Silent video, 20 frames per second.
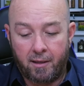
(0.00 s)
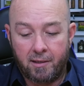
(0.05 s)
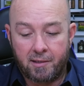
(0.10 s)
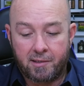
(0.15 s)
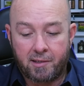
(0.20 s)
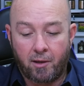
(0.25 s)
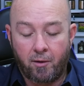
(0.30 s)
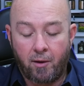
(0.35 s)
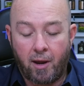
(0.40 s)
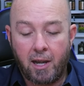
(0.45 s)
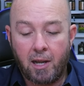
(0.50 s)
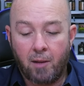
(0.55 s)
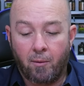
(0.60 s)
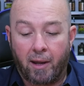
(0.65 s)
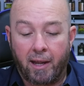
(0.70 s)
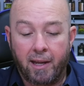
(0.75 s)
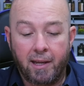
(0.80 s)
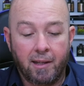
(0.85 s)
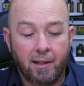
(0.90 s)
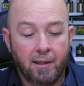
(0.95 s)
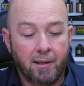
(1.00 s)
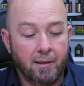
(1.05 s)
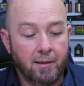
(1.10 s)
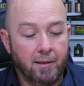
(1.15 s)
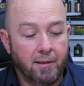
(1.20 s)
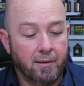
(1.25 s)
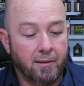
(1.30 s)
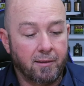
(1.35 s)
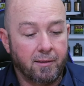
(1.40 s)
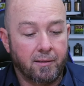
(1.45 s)
so anyway,
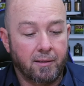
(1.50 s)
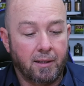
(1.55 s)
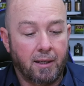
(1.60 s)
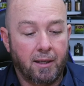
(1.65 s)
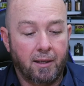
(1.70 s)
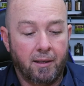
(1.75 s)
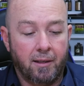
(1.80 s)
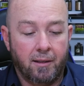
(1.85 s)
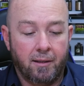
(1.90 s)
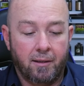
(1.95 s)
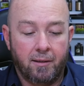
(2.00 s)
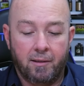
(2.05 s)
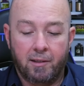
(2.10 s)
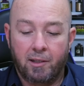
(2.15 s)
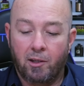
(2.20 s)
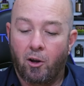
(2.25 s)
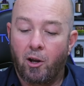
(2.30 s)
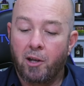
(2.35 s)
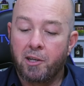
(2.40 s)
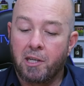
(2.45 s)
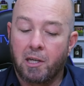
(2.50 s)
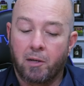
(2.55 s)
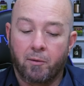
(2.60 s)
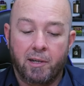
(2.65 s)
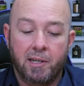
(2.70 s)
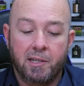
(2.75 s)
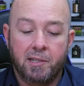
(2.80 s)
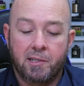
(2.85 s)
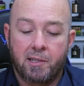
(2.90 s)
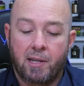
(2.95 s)
the idea
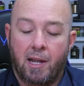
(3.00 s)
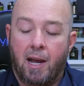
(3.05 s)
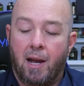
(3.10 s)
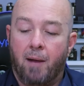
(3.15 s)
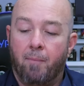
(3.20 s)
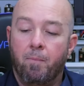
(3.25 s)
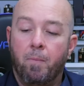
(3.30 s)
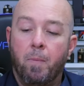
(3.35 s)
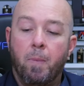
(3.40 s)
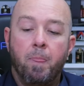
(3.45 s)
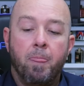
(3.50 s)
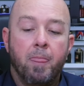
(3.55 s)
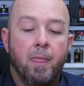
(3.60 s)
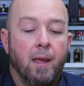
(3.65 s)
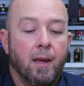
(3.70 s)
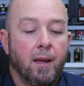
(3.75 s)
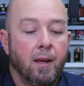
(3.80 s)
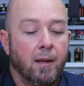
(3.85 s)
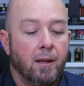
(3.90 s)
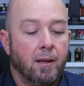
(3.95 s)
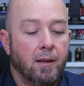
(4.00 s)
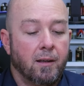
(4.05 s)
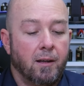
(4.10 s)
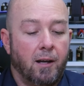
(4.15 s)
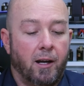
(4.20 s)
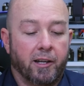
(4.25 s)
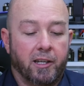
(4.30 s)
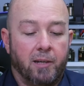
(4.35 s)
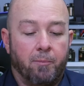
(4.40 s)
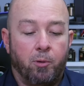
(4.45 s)
is I'm
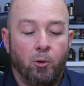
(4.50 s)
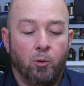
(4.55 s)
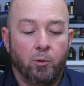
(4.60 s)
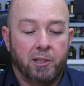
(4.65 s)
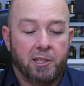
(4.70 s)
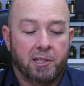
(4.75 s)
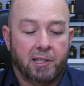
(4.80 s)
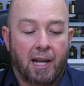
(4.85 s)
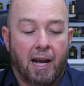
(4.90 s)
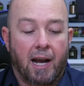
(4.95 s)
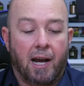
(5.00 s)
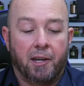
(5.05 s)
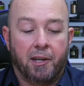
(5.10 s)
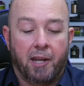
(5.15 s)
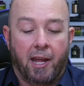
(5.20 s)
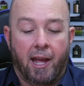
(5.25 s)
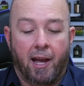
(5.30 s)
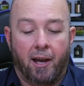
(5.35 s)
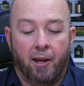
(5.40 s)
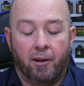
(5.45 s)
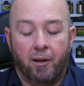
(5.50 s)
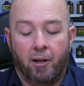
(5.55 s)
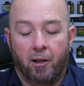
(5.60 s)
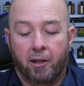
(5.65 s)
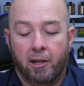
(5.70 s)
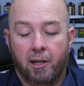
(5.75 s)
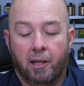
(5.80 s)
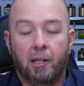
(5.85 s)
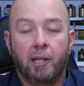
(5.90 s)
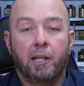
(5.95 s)
going to pull this car down, I'm
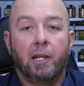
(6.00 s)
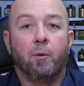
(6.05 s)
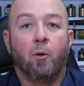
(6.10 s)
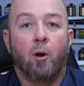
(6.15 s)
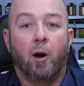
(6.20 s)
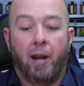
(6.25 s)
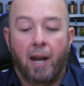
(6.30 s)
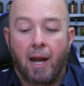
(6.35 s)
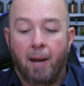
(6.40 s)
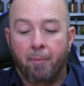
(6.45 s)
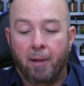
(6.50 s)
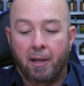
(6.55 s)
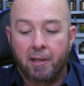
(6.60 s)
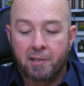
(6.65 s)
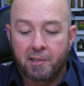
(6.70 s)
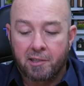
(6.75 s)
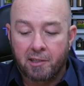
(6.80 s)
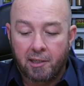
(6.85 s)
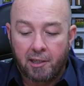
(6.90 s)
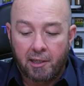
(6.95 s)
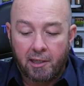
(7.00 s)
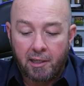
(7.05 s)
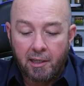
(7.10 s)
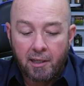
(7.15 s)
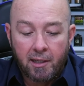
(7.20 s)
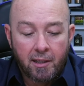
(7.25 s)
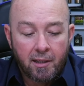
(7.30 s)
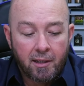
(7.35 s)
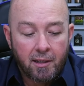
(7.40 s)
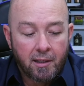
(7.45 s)
going to clean it right up and see
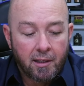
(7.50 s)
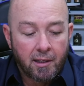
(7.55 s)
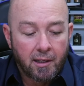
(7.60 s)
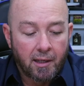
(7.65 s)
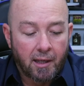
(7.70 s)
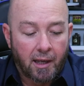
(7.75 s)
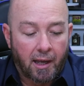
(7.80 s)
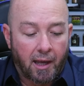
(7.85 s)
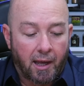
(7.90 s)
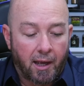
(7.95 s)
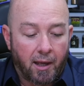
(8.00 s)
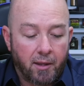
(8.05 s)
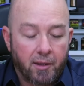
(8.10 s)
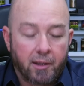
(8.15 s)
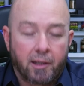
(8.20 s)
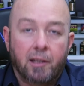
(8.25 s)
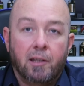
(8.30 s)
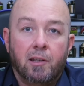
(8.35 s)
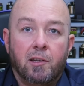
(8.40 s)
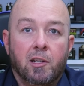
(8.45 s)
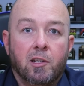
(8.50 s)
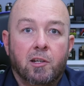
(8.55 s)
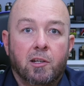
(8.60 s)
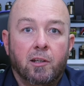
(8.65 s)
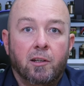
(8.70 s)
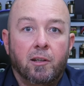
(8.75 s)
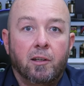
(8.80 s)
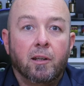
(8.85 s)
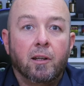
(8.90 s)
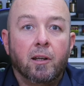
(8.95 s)
the
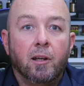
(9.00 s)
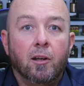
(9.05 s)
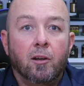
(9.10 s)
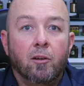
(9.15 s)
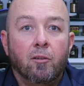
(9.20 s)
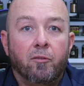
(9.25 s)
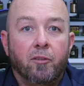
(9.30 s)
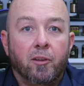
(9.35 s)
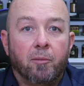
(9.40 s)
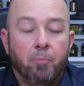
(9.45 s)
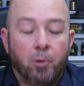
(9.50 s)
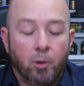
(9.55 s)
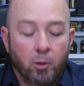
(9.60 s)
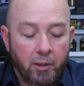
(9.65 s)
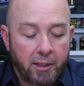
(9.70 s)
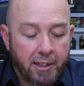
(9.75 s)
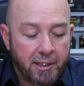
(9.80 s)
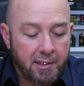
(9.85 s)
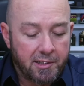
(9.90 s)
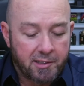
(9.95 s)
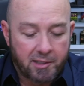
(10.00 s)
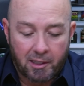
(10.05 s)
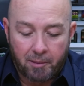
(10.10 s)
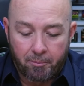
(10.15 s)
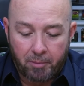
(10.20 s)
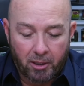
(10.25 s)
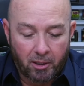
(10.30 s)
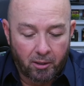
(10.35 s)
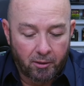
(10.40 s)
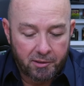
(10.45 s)
condition of the pulleys and the
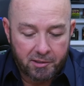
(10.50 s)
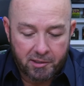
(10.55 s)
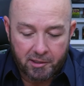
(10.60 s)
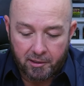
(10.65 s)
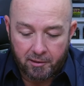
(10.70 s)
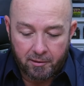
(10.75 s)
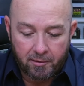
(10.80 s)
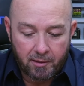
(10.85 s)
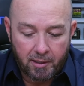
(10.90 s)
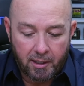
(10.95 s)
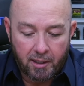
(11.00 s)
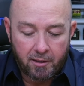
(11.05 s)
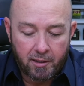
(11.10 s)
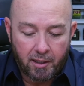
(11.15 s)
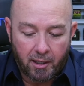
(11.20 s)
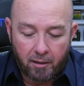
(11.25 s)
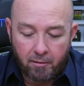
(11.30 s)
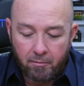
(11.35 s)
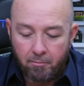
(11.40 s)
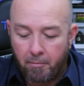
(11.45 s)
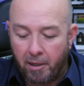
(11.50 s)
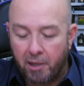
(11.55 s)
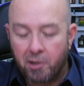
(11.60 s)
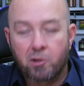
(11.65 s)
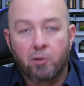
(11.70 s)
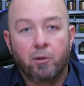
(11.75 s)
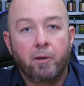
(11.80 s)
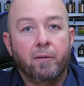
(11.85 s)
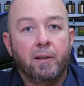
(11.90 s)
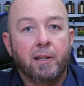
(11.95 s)
belts, and you know, make
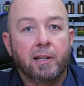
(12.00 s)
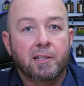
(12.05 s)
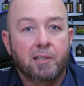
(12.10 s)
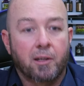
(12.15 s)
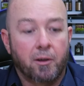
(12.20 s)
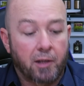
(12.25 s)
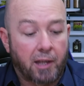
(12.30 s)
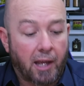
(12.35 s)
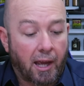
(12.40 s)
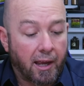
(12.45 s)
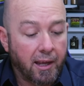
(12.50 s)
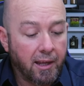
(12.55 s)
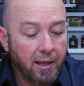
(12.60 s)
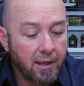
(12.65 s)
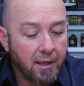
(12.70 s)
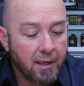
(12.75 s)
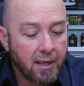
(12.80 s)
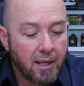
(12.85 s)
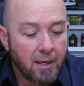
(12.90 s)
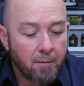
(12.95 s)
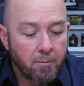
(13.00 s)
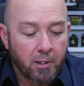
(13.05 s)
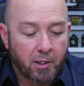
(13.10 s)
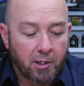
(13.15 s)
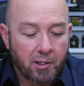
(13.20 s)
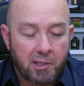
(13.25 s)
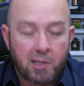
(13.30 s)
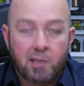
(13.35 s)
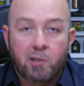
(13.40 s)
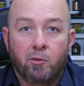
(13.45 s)
sure everything's okay,
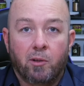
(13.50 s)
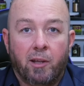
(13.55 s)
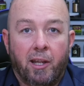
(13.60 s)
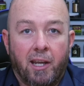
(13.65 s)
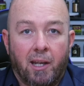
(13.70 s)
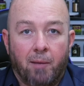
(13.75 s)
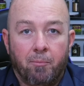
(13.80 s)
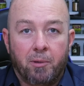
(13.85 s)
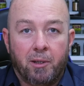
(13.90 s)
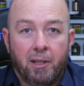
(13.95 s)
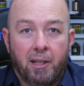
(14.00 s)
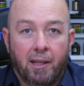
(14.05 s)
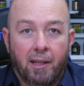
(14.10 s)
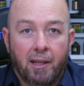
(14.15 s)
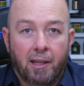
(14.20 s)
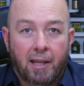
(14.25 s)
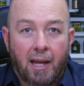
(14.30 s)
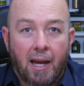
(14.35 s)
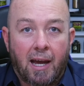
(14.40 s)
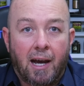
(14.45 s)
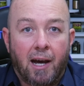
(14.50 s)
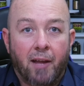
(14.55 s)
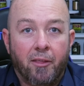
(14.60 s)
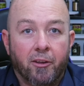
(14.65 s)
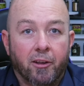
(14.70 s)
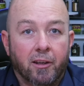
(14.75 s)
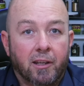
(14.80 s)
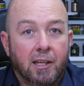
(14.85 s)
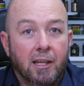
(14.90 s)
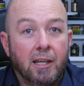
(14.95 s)
because this will end up being a car
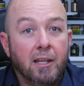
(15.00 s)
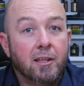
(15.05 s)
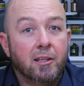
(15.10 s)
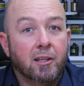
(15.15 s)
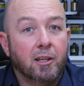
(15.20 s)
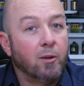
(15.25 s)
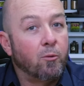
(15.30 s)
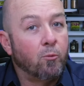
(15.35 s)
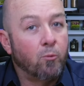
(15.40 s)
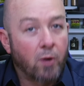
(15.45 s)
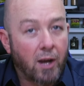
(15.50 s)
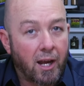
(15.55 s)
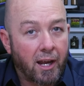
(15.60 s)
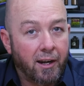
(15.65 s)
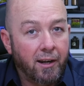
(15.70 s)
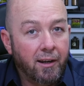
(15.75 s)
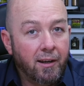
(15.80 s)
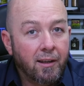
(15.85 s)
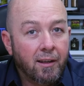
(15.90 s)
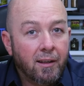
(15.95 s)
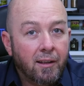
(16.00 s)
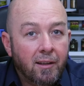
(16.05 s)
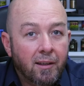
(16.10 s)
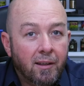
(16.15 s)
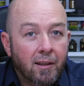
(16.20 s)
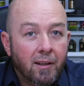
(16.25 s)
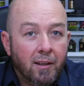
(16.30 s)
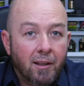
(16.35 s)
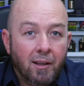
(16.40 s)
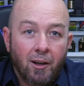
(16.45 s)
that Keith can run
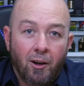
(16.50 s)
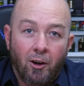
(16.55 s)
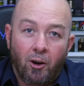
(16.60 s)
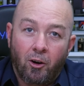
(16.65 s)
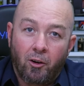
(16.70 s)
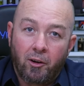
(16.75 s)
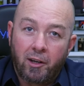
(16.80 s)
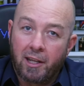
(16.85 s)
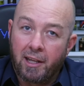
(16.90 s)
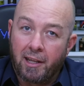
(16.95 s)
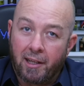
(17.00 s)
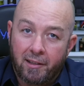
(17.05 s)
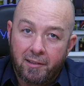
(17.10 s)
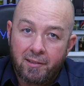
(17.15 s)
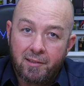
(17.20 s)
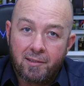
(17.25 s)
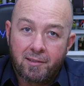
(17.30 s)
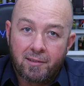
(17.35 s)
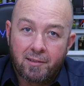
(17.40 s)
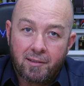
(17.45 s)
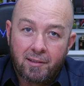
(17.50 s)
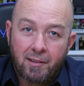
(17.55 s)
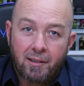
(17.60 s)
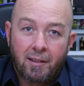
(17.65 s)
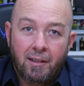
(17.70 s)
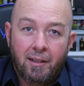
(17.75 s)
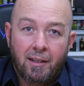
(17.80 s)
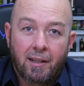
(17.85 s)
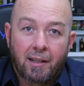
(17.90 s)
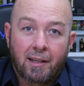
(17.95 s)
on his
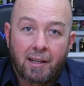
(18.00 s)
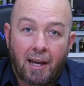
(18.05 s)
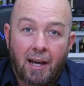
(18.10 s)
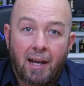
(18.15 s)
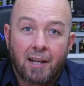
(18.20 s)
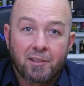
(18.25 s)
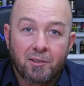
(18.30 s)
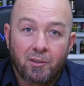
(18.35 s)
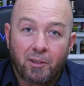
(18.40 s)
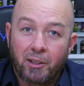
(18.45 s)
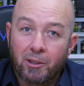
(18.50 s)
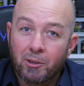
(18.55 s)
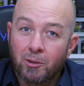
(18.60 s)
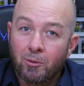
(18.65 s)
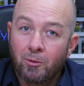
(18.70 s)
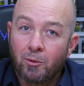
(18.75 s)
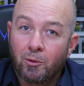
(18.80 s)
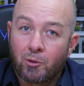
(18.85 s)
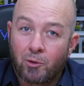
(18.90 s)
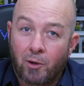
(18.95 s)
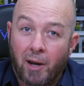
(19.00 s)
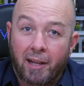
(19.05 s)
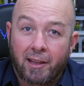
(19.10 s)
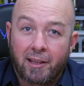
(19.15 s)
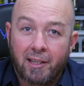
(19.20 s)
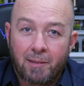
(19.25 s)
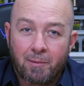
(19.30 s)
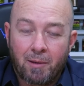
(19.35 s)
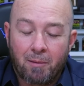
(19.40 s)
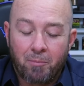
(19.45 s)
Castle Hill track
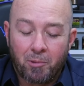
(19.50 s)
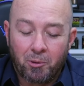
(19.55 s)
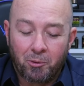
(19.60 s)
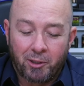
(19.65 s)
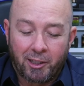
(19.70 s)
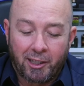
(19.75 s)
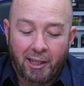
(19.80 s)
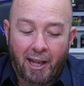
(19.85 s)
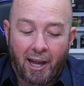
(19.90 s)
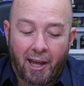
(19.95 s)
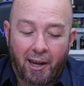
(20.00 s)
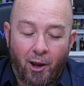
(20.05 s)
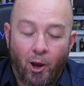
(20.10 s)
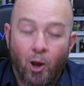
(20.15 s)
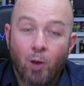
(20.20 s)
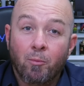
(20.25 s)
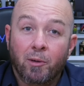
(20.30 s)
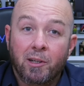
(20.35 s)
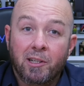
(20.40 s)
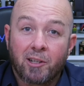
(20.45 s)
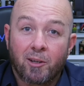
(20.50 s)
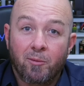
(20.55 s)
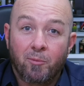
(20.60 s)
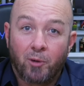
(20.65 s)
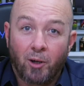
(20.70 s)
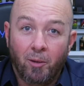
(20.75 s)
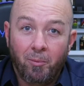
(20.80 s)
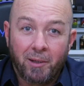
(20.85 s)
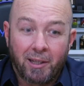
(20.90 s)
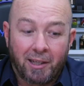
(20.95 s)
that he's been building at home on his own
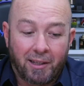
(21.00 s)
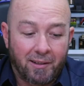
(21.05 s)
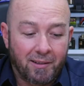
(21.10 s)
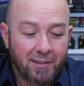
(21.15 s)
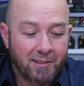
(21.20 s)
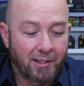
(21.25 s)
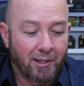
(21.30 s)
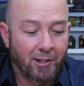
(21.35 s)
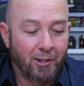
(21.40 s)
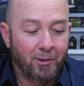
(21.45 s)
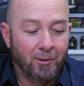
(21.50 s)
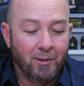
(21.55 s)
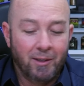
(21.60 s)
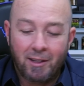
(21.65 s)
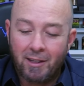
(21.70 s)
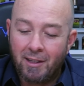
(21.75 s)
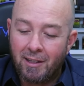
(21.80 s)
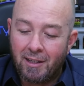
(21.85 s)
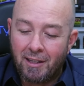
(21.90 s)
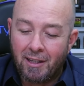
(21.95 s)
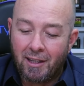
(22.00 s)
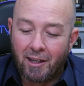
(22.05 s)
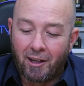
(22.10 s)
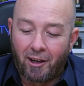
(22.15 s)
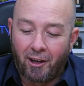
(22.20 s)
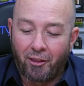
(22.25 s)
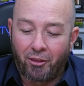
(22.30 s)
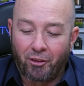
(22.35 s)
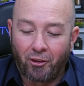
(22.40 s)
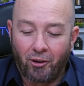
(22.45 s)
property. So
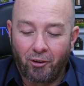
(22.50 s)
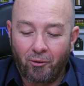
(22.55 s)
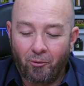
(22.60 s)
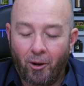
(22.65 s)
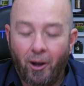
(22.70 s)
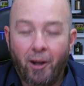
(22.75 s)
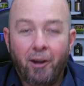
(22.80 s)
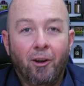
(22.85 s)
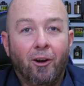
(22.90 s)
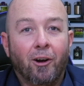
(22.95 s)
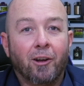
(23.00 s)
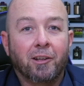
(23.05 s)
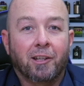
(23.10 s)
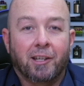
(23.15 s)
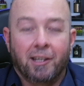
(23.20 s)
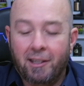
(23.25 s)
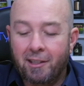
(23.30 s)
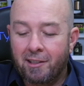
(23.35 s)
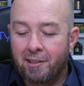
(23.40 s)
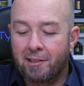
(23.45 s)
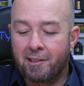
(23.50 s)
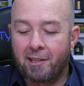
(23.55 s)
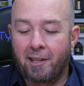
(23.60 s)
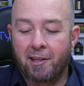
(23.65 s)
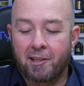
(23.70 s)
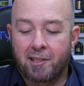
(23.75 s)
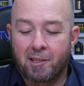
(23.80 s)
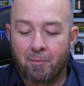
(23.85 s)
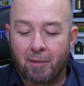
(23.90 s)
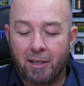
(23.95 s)
I thought, why not, Keith?
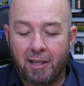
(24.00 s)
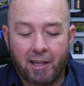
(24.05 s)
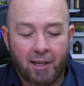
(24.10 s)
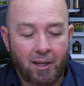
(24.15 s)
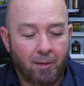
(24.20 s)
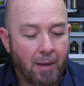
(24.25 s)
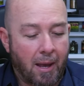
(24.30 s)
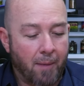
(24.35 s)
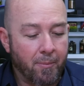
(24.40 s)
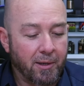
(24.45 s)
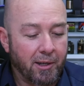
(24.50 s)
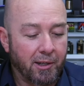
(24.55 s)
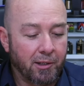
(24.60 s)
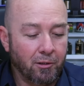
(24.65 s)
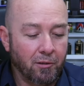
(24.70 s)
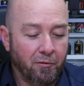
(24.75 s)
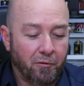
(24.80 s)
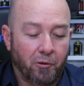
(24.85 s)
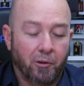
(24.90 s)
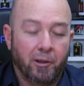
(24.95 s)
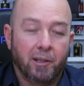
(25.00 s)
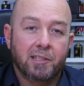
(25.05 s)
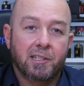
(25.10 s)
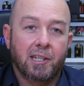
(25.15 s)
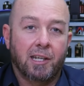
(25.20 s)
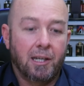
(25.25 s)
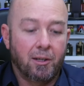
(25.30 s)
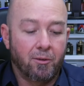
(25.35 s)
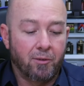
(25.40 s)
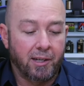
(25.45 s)
Send it to me and I'm happy to do it for you.
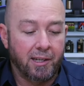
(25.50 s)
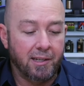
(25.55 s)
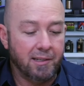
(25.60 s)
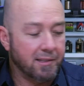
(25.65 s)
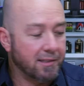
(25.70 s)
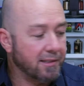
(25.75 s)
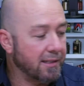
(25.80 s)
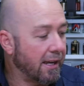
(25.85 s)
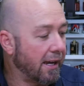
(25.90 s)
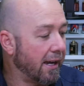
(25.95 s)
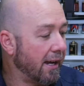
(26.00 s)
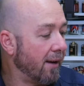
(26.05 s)
So here it is.